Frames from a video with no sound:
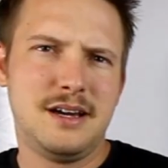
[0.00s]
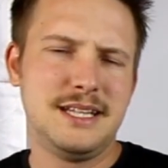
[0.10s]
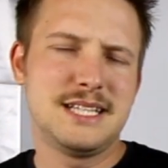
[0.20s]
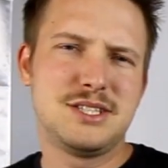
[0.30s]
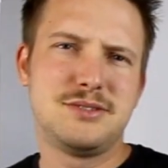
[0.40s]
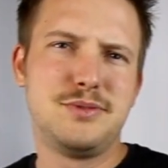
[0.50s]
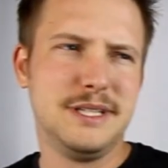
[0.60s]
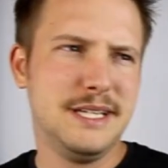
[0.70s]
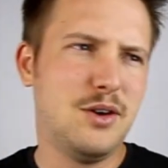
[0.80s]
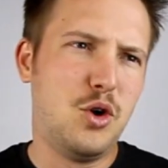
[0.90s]
That's
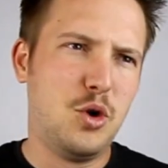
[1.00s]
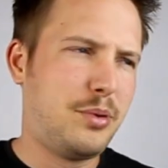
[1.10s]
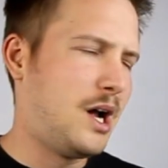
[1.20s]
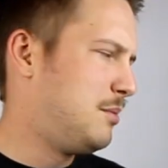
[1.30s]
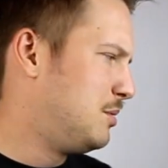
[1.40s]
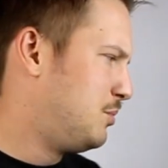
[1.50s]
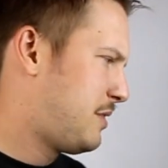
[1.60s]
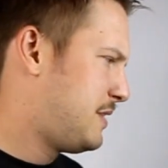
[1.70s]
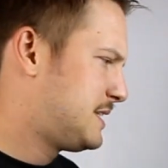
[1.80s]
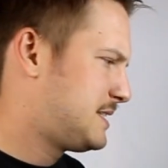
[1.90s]
really the whole problem
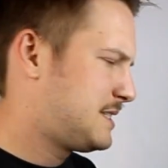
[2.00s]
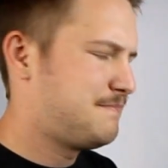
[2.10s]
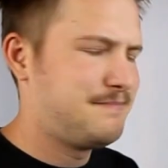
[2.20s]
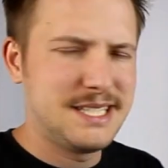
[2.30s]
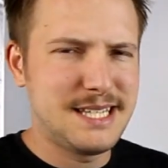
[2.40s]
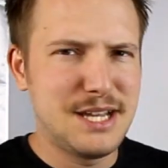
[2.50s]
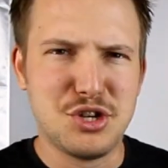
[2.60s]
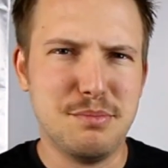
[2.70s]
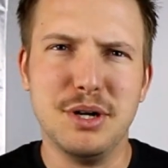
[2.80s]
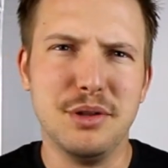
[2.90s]
with this
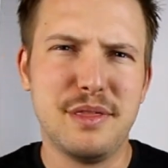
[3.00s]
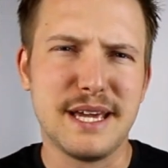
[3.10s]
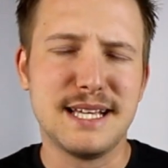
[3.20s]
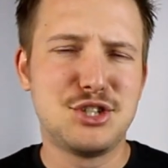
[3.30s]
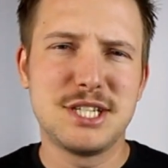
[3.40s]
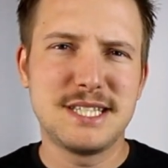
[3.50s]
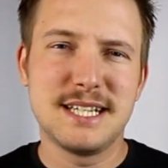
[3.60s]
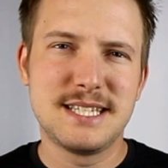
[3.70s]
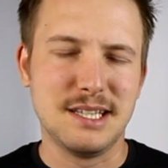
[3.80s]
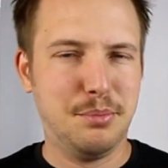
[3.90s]
engine build thing. It's just
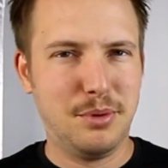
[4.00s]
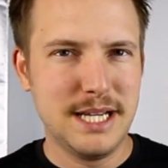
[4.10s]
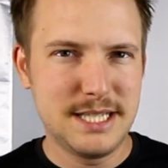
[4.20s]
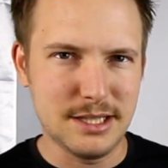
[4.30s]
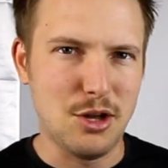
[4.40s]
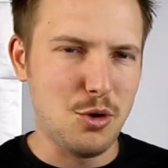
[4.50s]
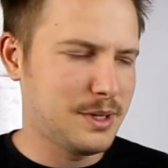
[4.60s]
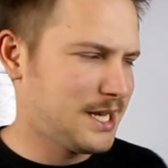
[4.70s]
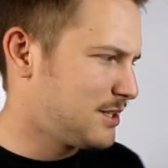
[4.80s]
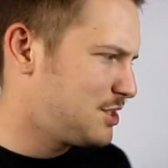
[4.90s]
a slippery
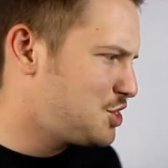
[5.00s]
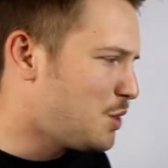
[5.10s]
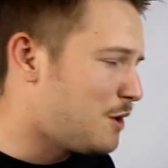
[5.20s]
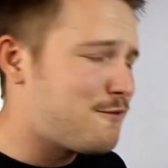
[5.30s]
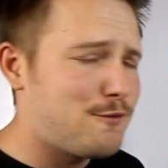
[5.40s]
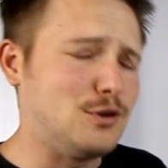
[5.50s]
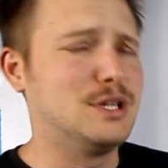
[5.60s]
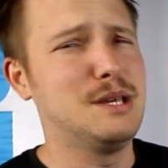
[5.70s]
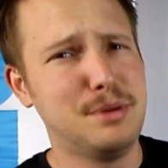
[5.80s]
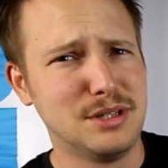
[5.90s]
slope. Now, to do a
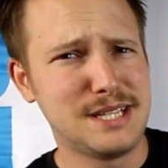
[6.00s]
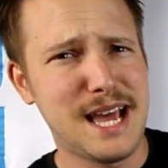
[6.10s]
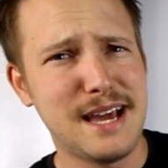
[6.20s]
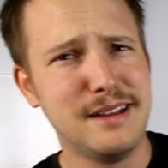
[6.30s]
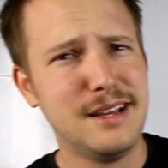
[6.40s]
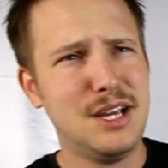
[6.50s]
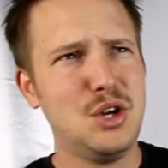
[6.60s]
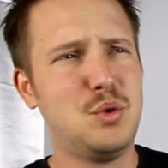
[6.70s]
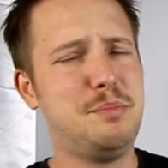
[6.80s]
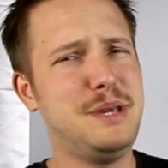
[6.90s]
fully built head
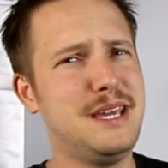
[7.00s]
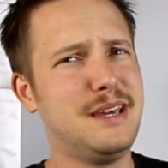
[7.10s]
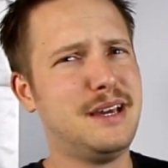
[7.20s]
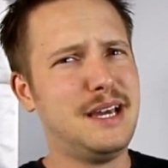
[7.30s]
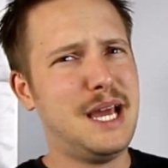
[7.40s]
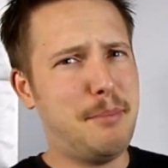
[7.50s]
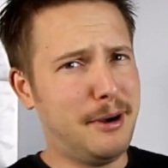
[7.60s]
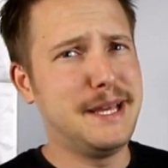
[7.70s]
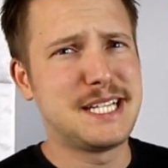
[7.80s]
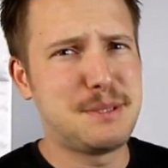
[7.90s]
would be
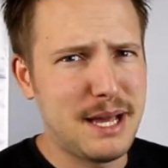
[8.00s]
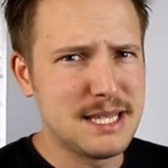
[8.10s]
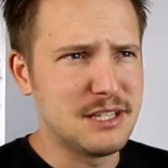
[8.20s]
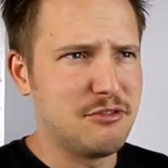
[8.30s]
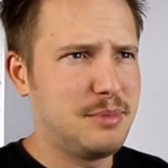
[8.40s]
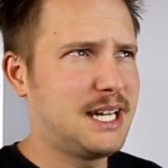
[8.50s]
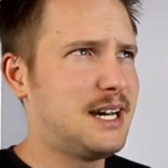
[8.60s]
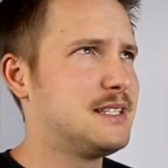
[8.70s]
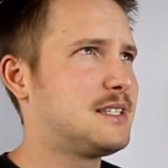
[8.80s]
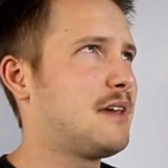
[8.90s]
pretty expensive,
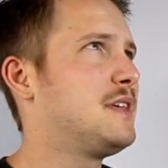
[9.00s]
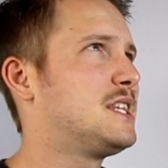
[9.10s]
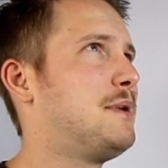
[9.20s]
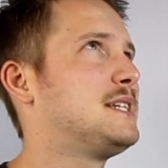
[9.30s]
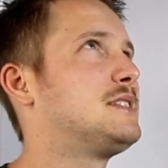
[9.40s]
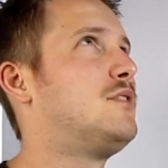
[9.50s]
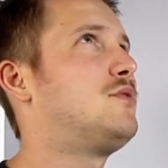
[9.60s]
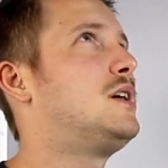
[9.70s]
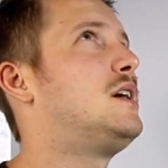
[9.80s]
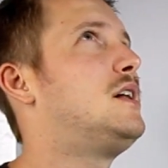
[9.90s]
because I think to
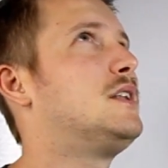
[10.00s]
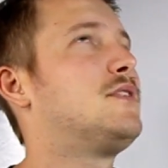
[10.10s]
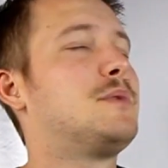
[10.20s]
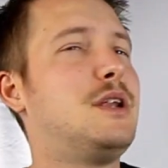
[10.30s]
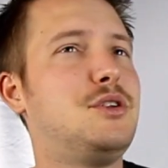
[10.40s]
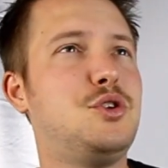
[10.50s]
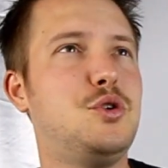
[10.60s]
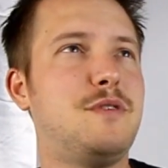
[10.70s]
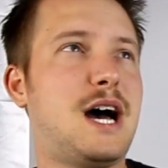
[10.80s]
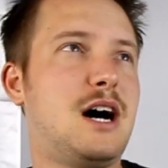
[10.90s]
myself, well, if I'm going to
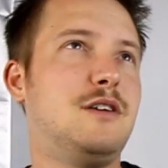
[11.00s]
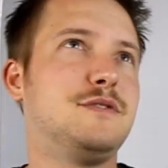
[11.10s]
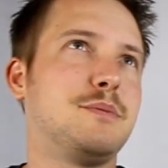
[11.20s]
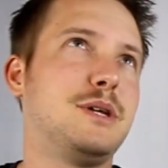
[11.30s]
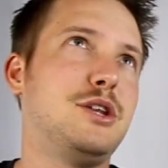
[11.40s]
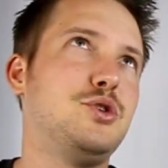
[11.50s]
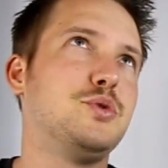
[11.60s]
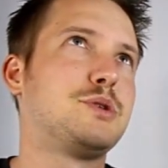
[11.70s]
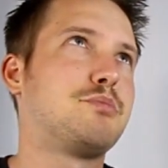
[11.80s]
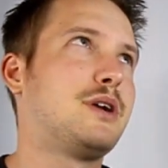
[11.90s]
do valves, I'm going to
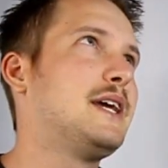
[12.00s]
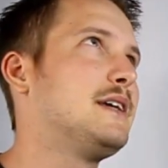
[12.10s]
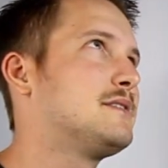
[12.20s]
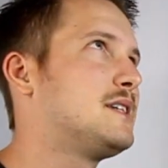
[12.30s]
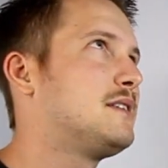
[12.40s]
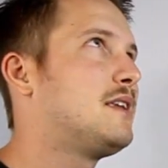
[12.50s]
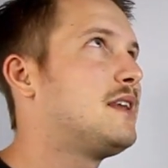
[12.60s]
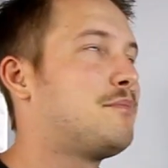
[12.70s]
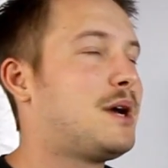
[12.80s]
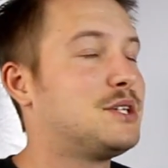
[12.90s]
do springs, and
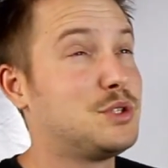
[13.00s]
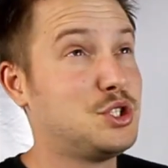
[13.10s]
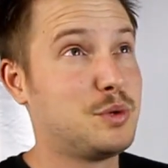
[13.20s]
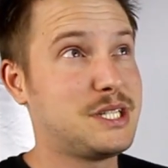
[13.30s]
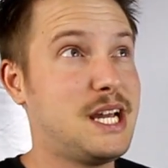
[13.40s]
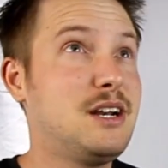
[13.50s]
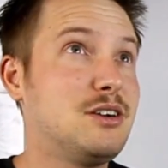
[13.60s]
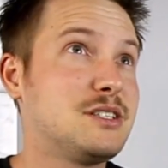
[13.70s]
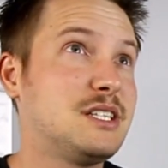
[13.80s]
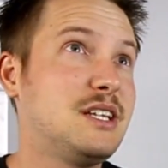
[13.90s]
then might as well do
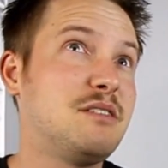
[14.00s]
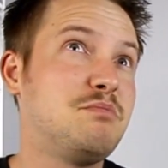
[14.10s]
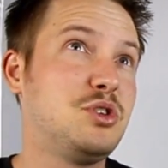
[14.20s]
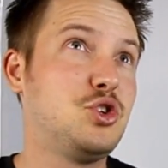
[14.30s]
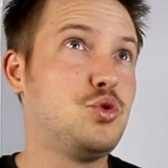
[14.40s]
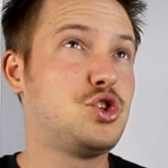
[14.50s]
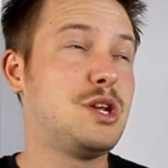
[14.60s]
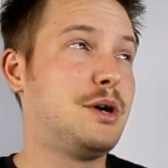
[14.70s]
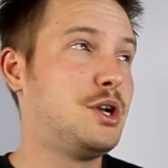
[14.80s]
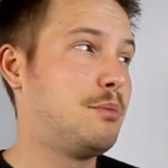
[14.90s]
retainers, and then do
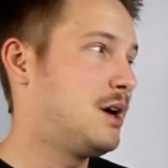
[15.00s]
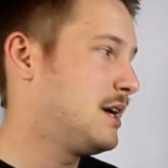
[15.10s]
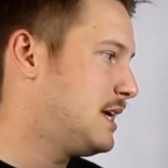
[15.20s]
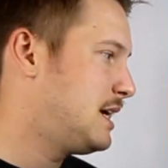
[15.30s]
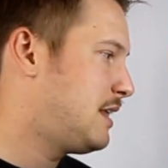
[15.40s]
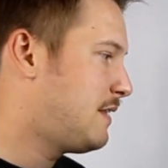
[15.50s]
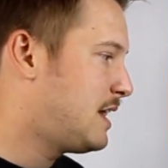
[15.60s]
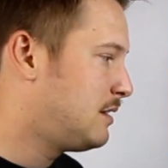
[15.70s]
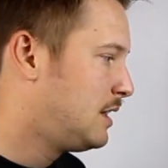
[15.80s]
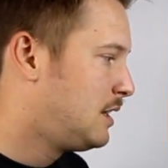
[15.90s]
shim under bucket, and
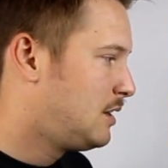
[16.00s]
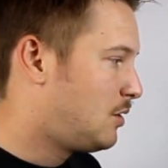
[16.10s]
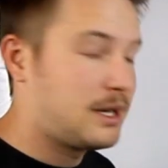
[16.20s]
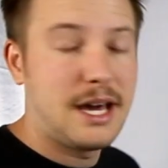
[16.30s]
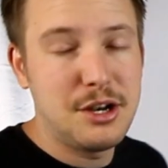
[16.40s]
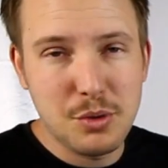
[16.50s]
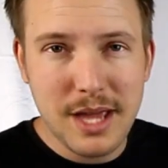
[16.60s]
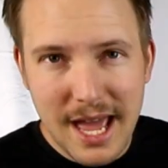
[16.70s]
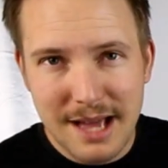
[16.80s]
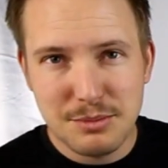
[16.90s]
then, well, I got to do
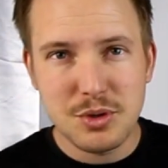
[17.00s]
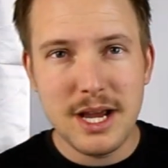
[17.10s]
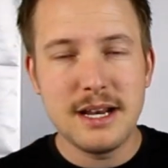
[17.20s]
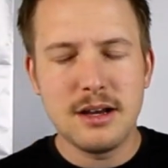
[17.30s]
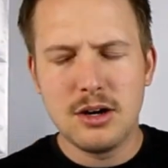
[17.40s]
cams, right?